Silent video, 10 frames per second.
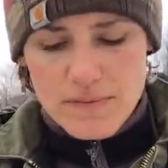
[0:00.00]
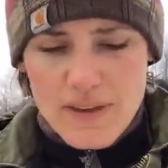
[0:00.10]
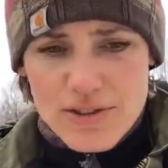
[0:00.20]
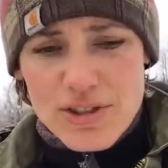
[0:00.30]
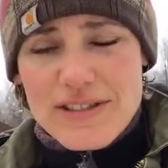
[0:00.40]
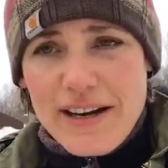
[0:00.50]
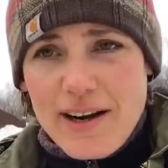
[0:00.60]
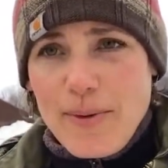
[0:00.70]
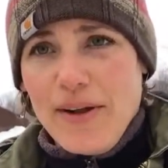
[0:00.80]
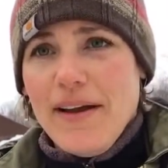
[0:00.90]
Just
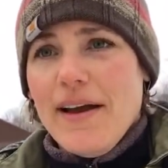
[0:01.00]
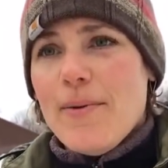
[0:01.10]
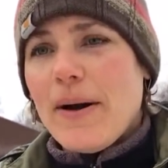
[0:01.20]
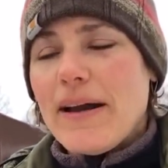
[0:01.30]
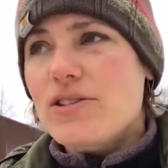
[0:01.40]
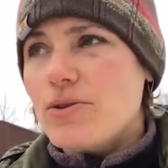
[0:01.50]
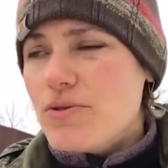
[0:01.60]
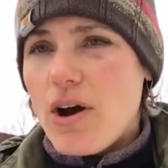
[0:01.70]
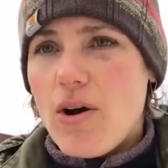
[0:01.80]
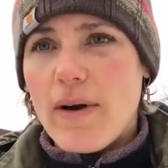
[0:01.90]
terrible. But so
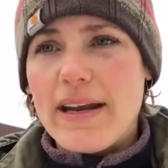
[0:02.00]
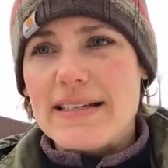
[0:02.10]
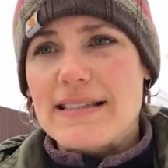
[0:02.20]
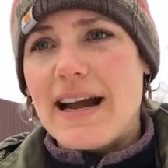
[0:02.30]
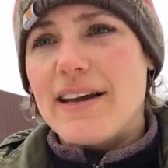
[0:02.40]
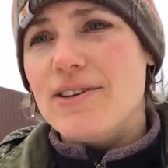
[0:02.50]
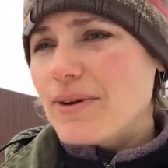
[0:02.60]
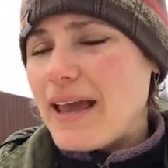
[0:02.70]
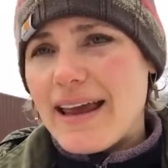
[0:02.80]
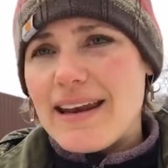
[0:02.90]
no, it is not. You
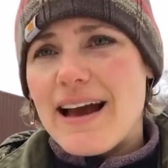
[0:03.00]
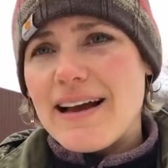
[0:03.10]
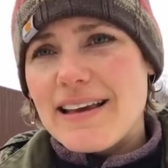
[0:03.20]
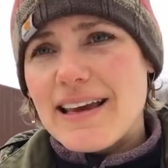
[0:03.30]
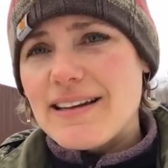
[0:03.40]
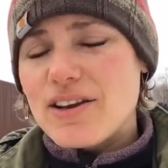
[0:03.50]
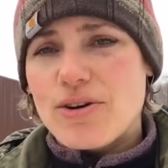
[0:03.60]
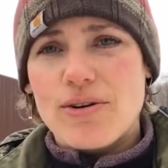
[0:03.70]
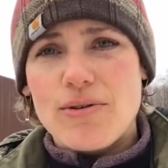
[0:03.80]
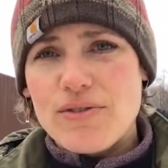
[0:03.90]
cannot get the
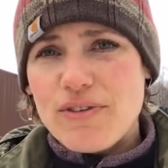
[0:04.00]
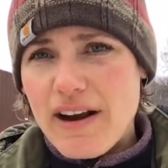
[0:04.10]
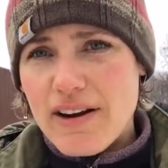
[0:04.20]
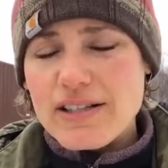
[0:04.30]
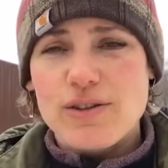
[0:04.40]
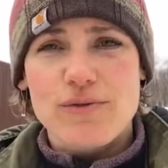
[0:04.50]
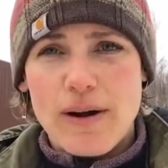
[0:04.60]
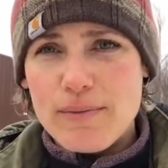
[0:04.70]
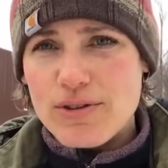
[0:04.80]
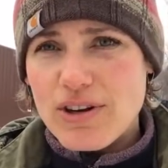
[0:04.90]
coronavirus
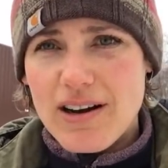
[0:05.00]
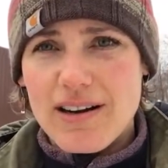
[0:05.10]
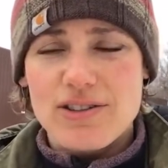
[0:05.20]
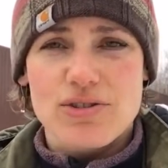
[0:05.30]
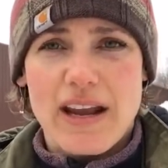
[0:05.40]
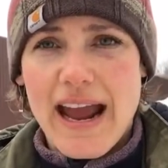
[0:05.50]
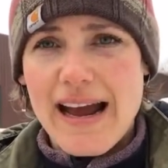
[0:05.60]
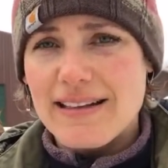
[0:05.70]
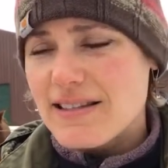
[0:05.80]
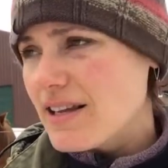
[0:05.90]
from your dogs, your
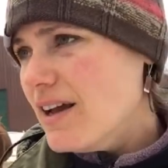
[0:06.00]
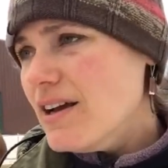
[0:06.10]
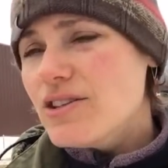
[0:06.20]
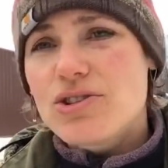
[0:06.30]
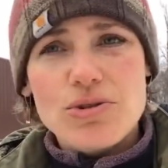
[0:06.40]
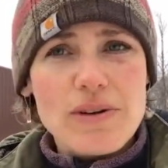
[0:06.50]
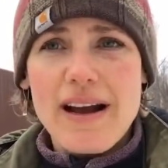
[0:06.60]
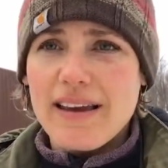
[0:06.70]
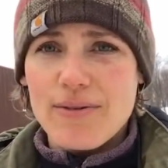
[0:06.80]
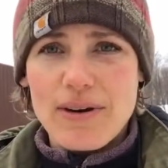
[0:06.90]
cats. Do not
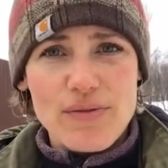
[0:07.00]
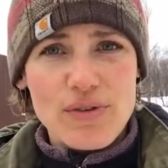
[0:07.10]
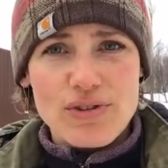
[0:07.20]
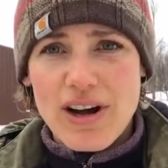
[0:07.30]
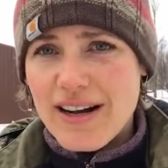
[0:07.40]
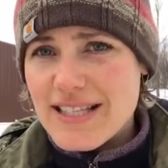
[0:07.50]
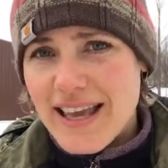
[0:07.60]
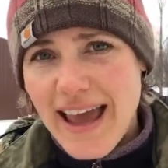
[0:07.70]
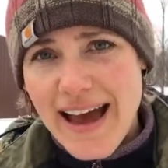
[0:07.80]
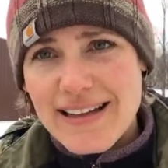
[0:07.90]
get rid of your dogs and
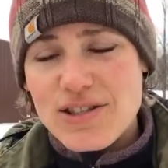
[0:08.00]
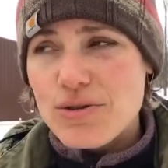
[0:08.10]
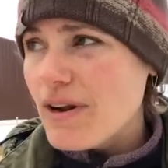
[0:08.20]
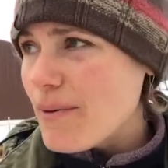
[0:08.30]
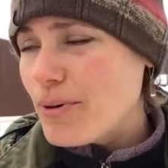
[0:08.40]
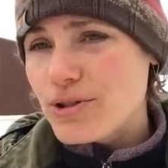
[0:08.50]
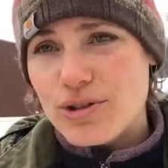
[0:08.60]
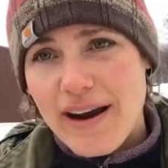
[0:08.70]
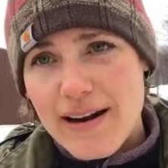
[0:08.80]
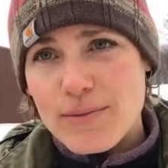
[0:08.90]
cats. Do not put your
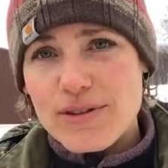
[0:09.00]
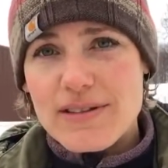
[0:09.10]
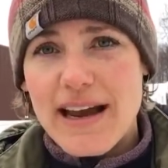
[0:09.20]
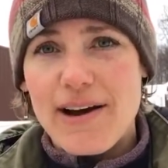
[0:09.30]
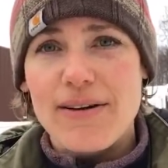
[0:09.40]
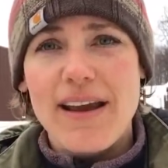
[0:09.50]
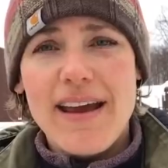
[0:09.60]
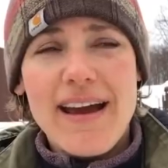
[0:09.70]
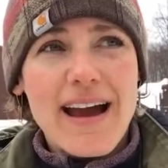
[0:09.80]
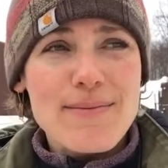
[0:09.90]
animals down.
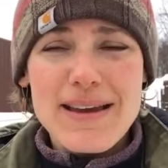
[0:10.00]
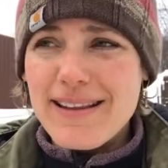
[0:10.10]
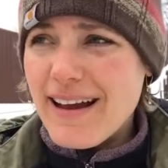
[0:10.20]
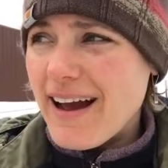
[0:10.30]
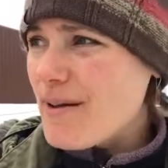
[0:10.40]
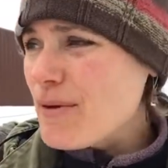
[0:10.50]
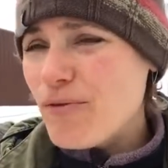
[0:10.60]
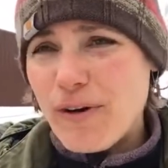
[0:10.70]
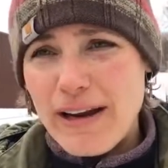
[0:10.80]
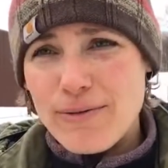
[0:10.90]
I mean, I've been
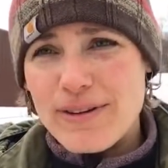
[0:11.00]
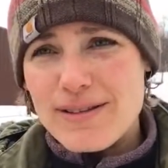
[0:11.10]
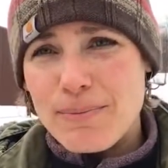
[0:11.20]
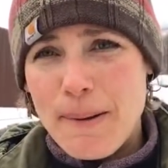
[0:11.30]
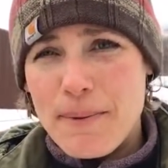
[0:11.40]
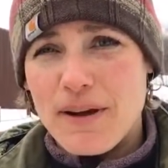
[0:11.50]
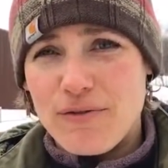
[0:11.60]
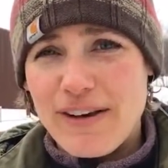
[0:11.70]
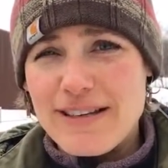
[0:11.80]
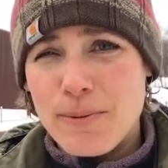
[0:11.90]
fighting with some people on
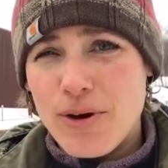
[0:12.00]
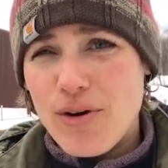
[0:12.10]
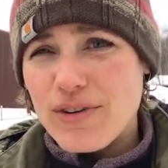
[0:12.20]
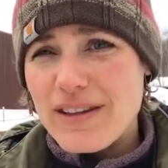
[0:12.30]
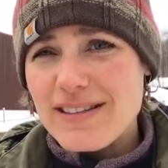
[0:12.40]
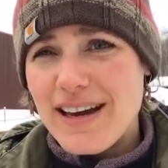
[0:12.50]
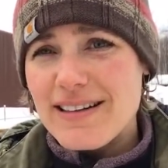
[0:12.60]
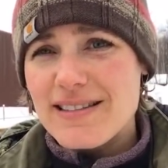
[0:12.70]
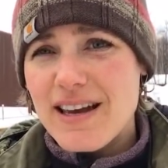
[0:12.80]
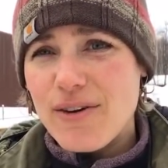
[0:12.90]
Facebook over this kind of
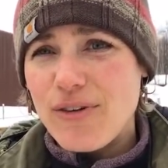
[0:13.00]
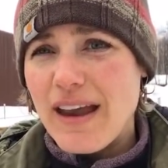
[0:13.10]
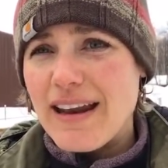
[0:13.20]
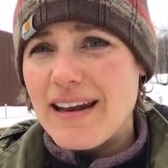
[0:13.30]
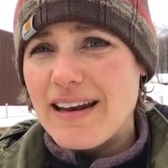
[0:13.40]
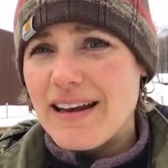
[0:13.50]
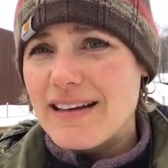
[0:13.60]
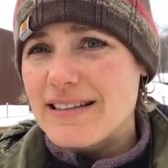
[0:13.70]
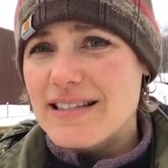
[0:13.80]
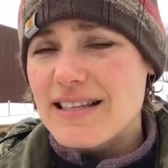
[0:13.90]
stuff, and it is